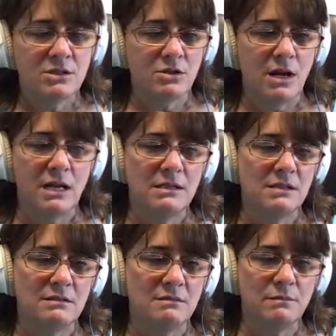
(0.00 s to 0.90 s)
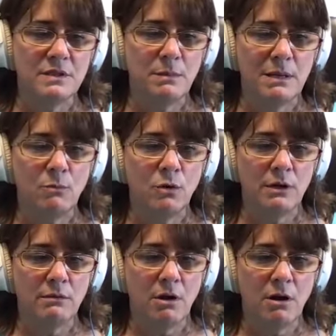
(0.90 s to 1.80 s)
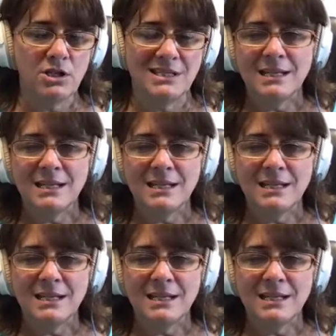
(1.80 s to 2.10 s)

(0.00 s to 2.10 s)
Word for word: trying to to be more cautious.